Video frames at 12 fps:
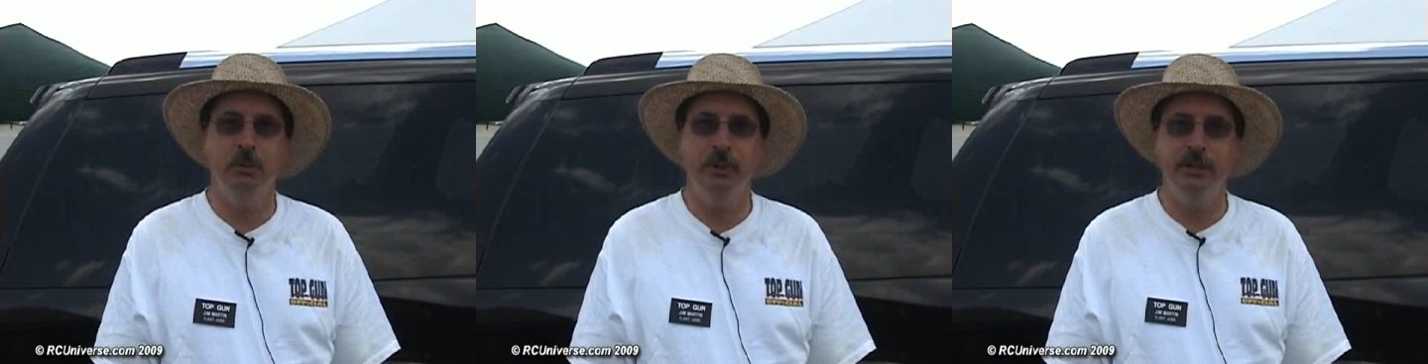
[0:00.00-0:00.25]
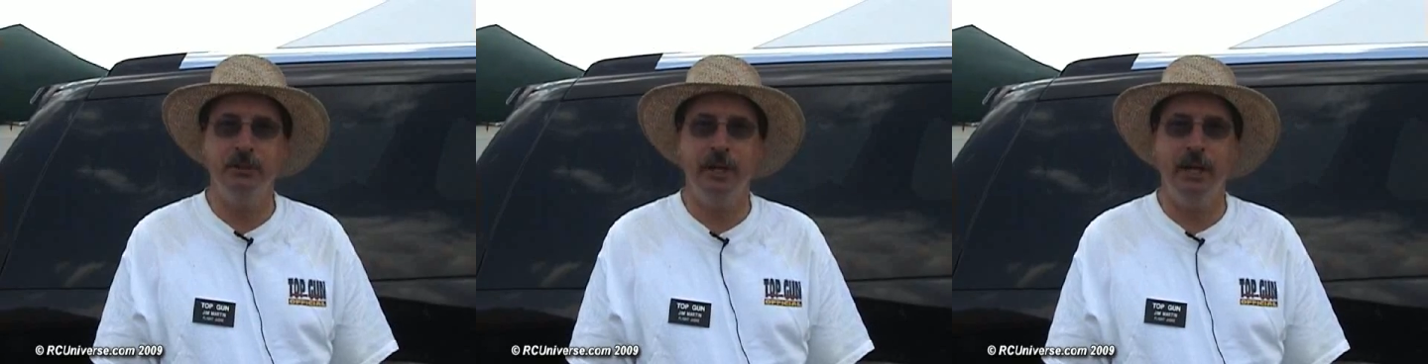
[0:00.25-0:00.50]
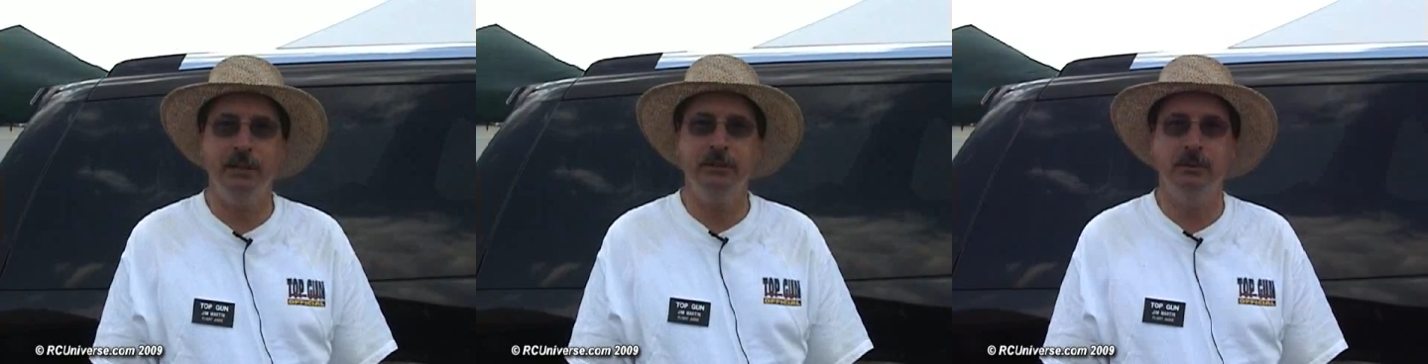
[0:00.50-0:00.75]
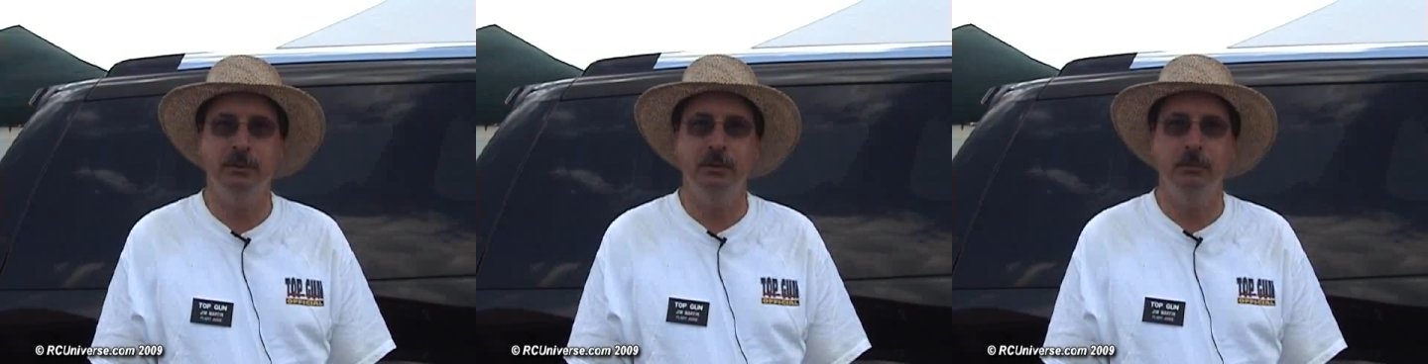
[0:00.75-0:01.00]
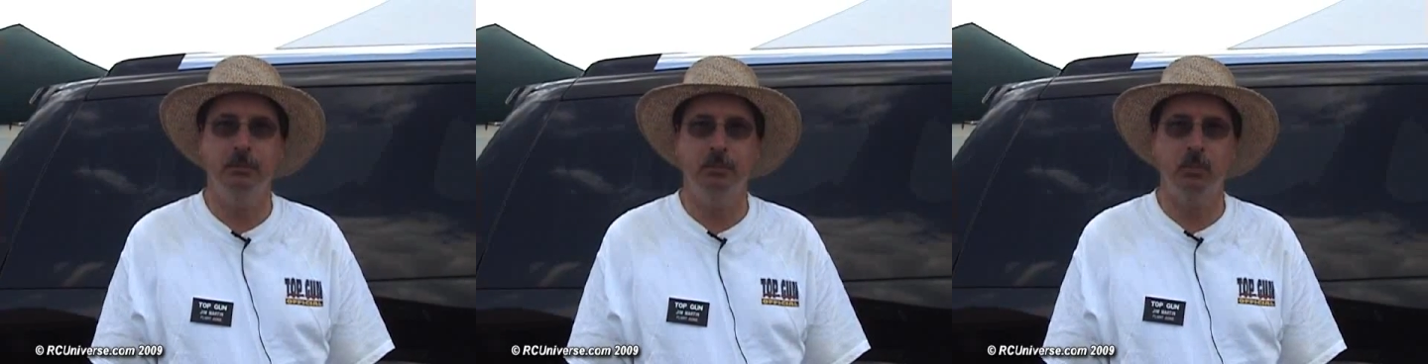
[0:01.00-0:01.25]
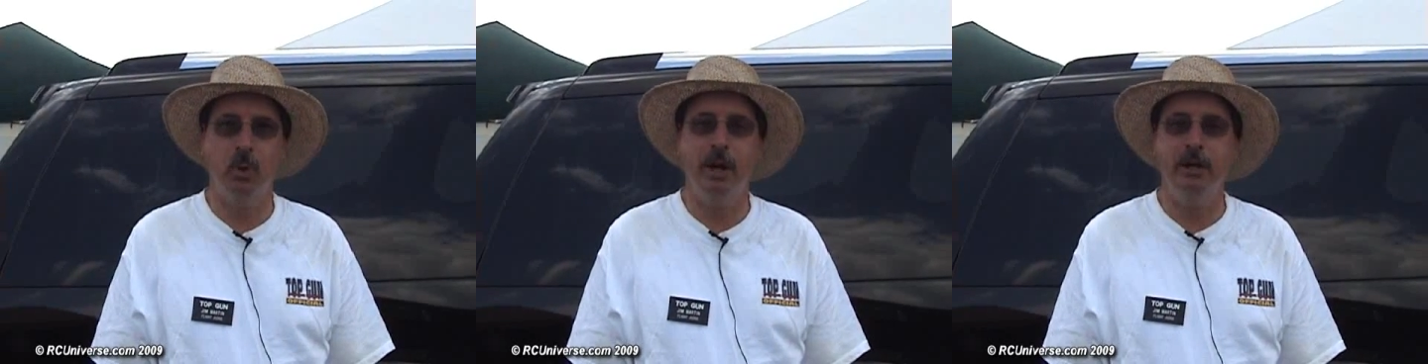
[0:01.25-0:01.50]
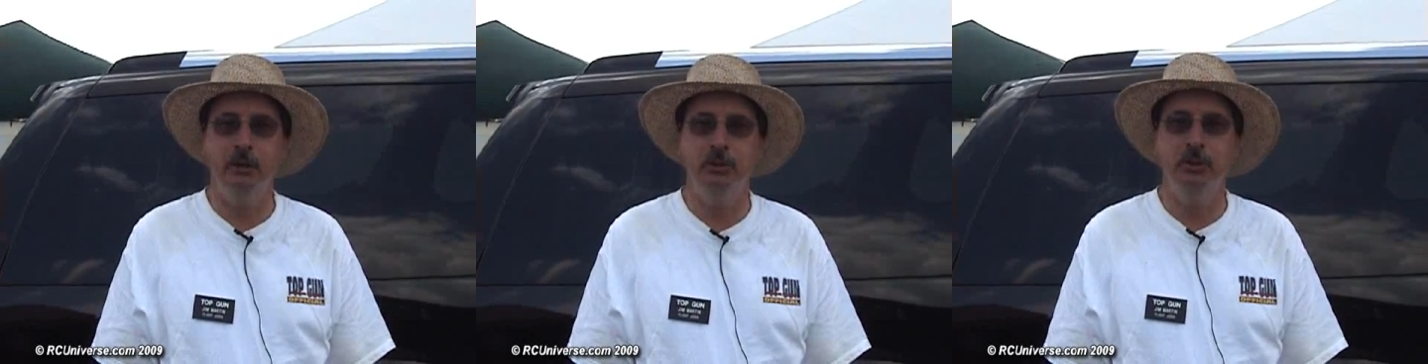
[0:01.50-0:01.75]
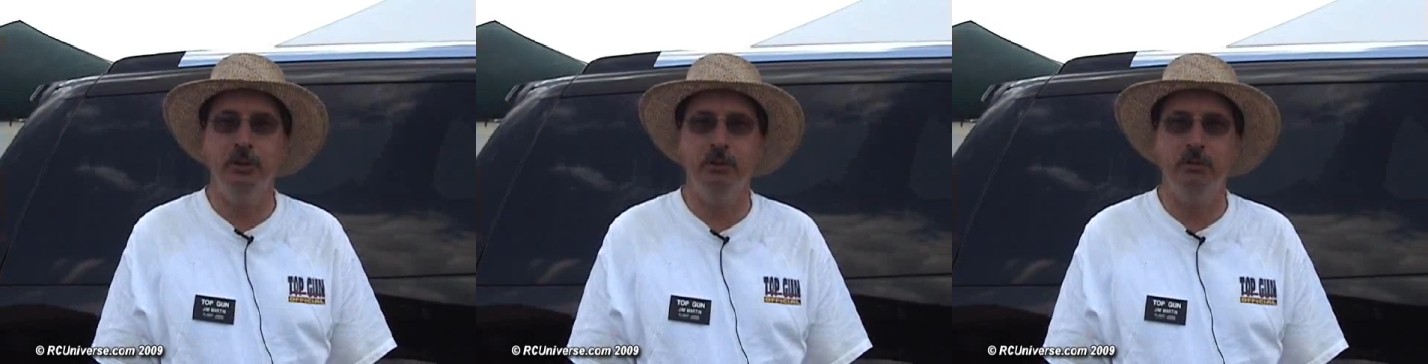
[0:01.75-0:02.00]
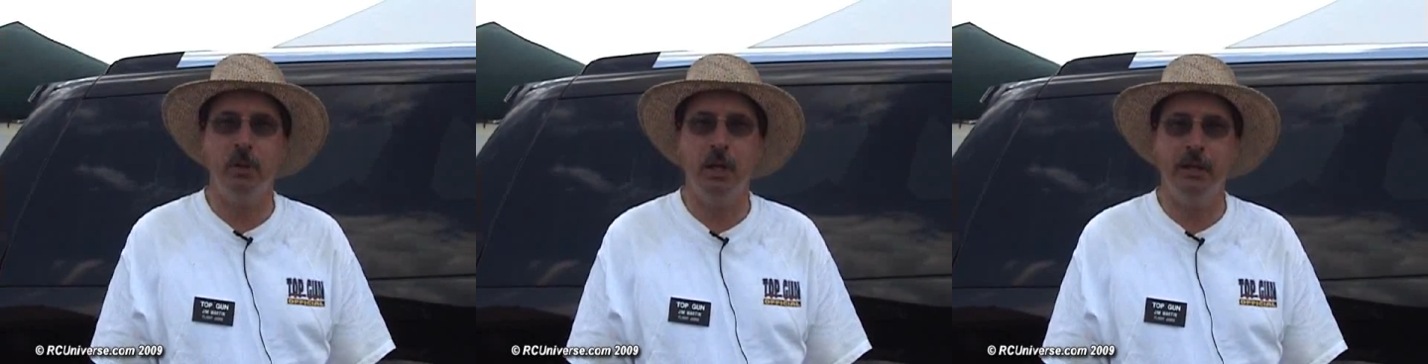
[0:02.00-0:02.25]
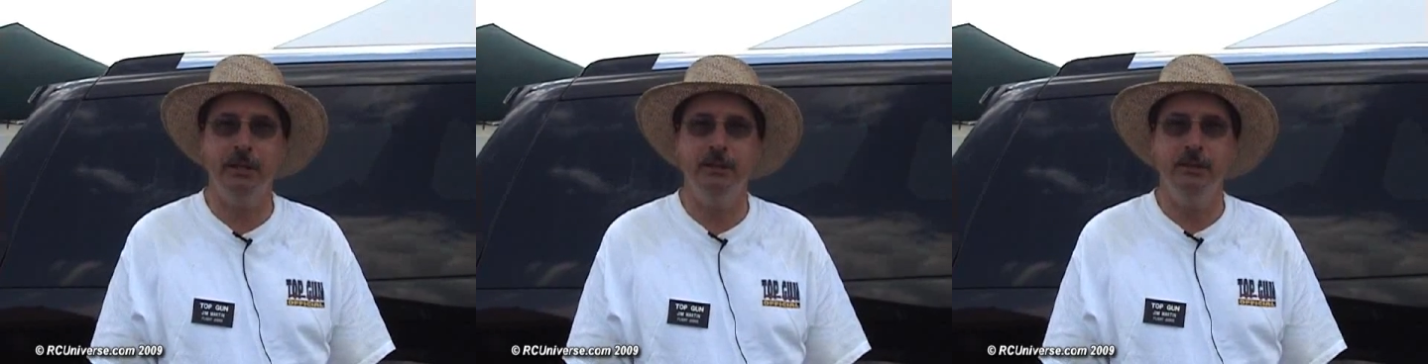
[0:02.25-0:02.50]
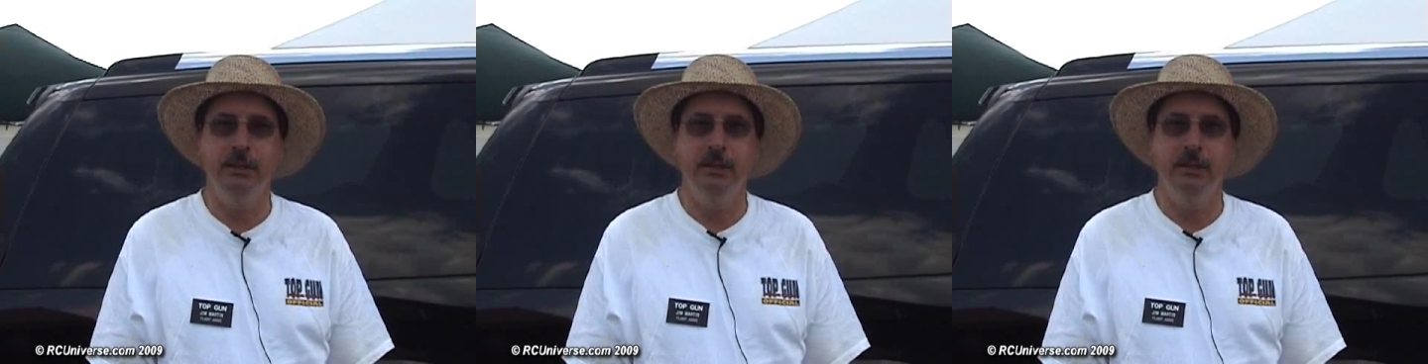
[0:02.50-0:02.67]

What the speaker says: retracts prior to the flight,